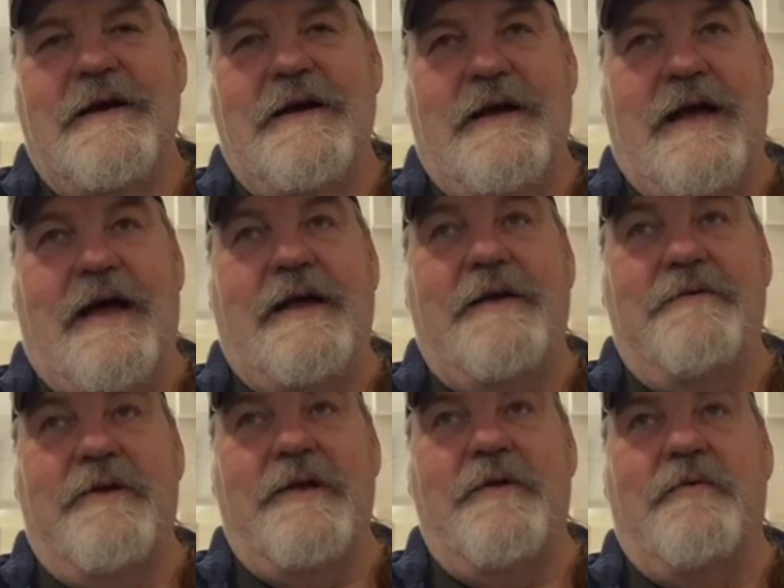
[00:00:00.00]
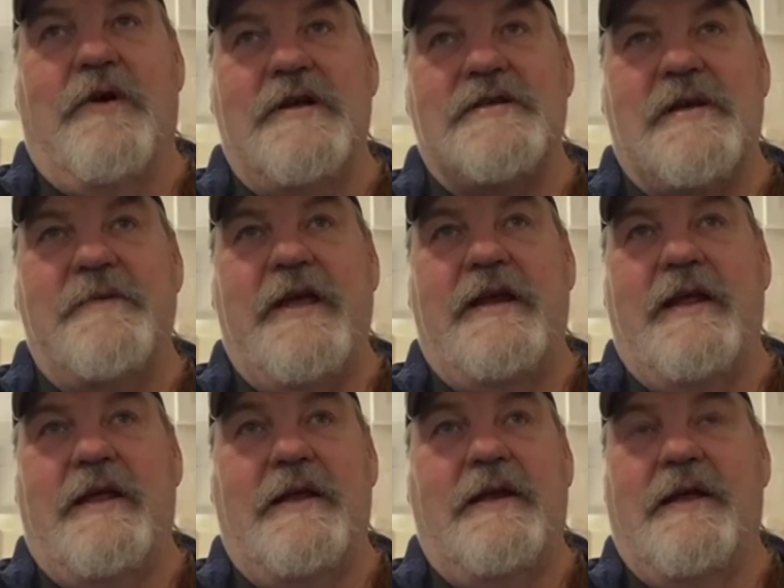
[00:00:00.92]
Yeah, he really was. I mean,
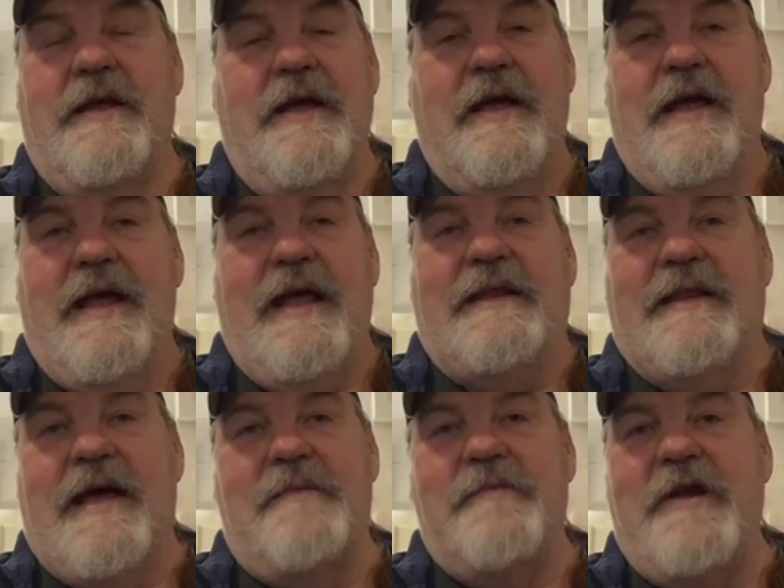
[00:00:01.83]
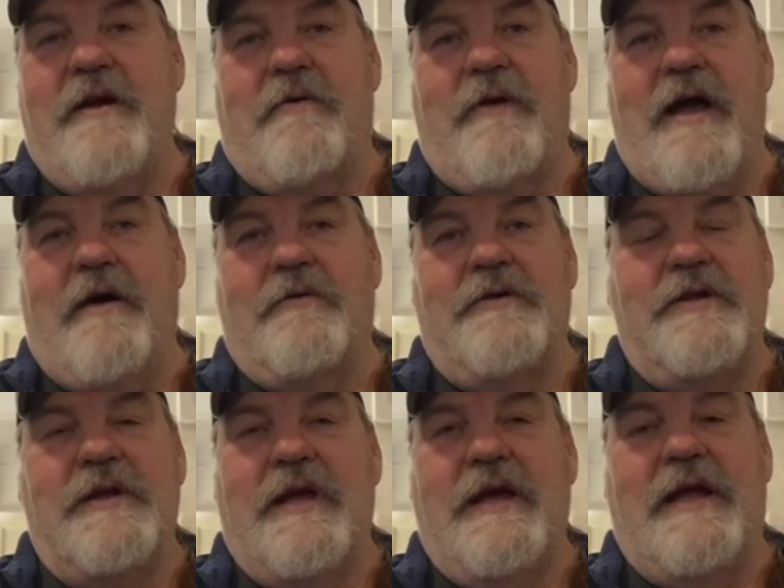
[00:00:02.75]
he, he led me around,
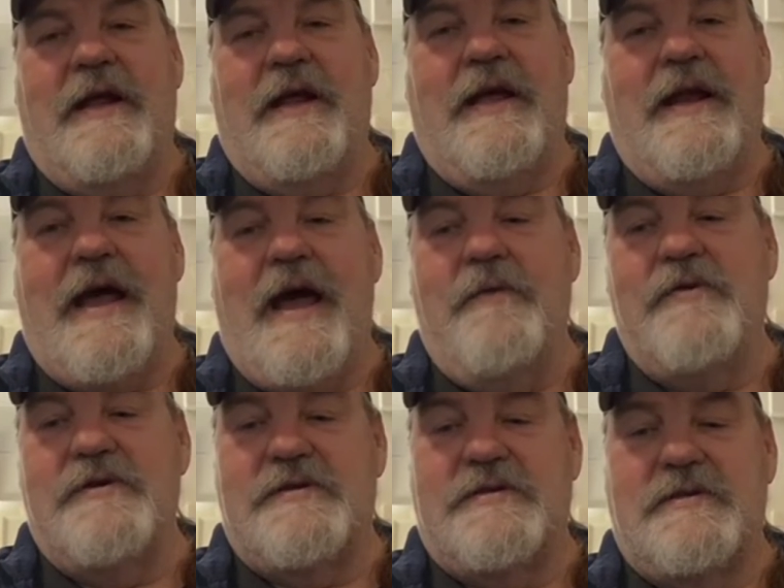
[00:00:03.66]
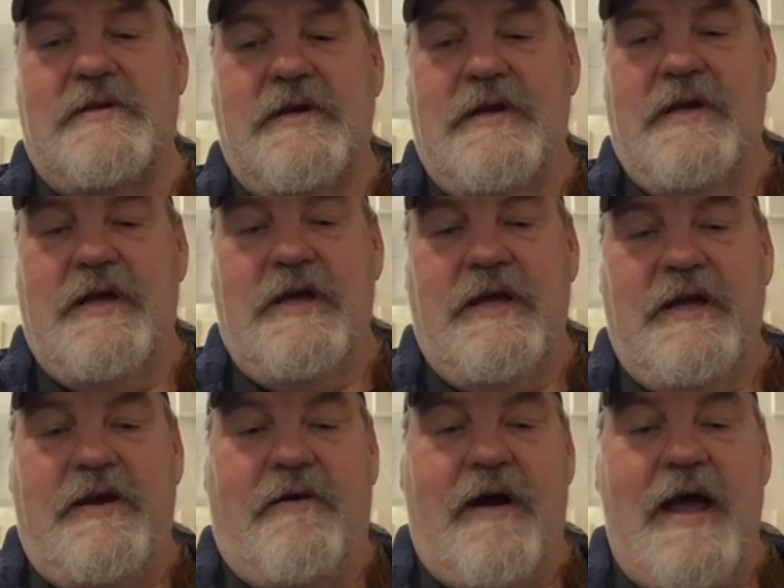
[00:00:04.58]
and, and I was,
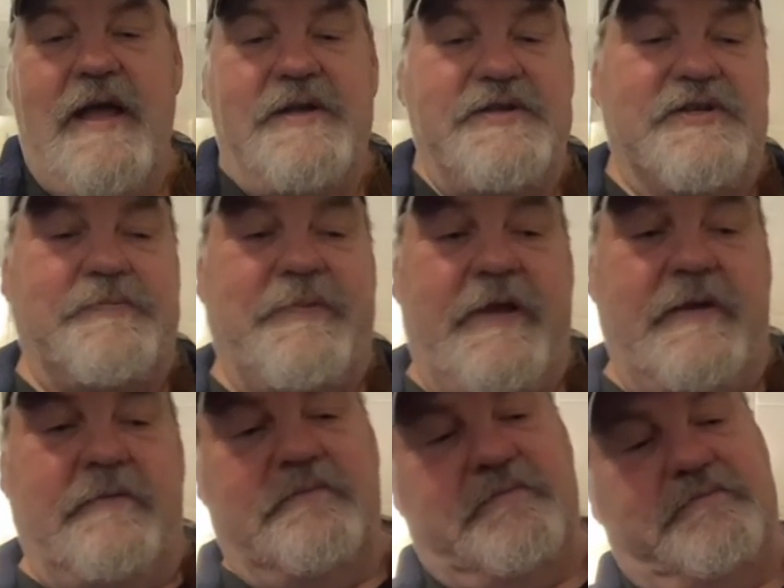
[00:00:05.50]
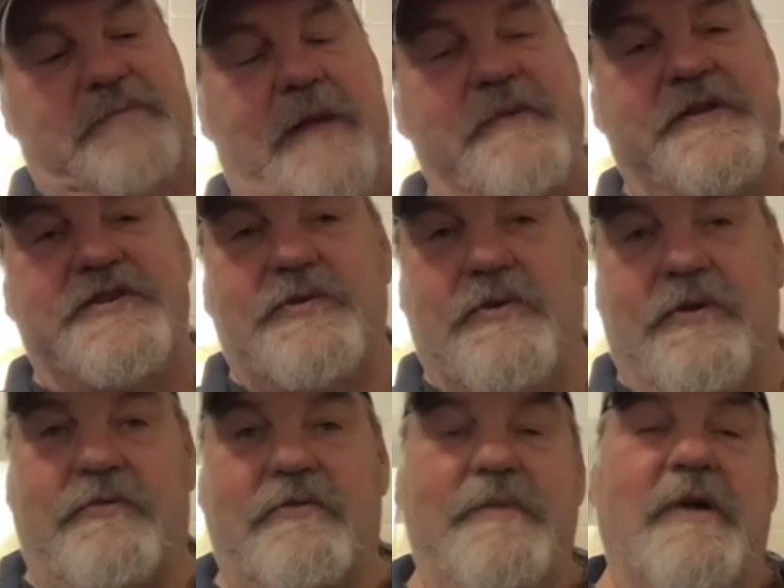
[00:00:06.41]
you know, I had just been maybe two
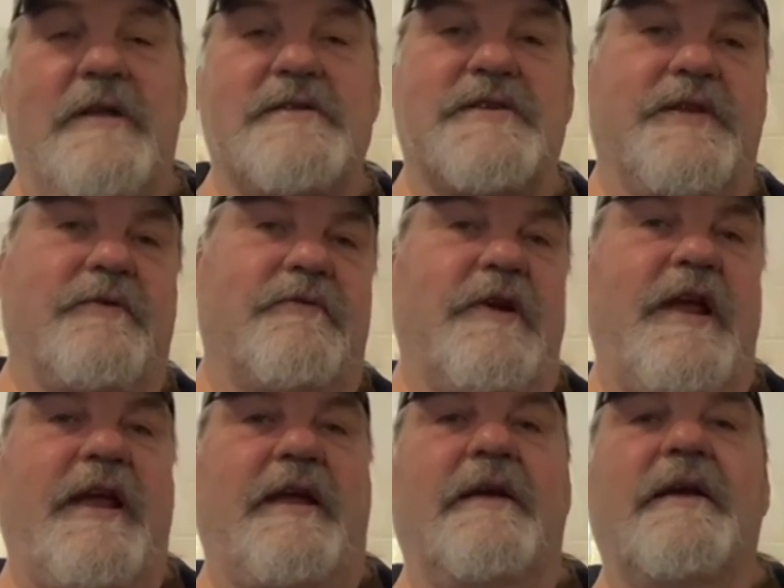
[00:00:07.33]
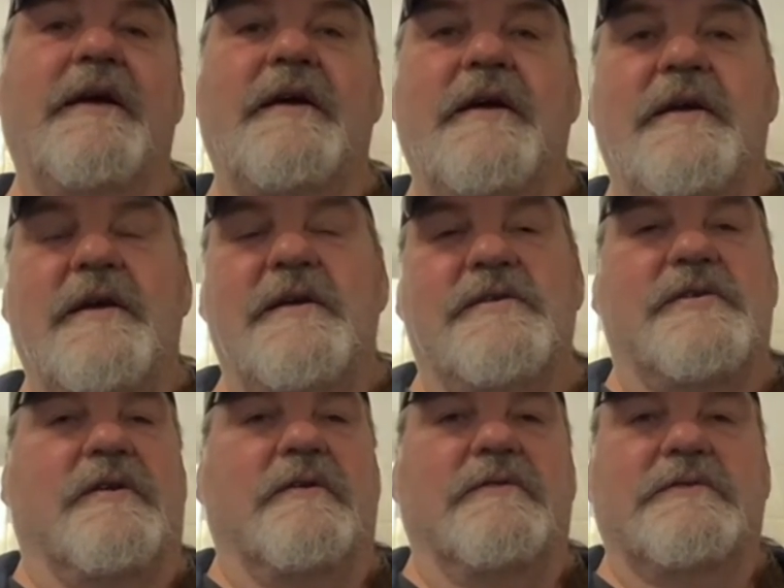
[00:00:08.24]
or three months in the ring.
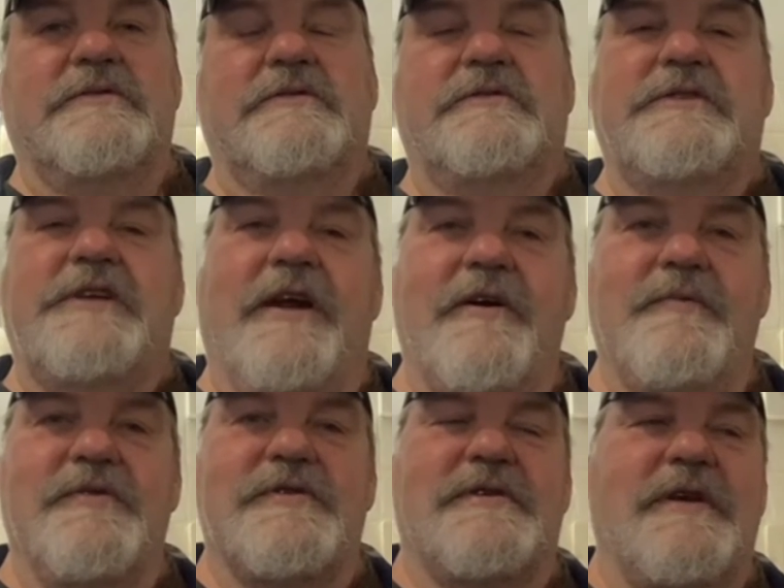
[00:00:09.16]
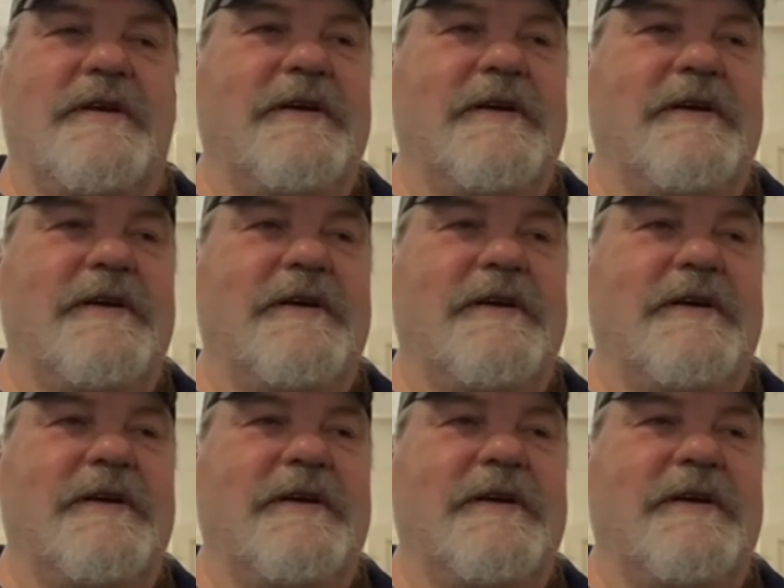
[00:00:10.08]
So, you know, it was,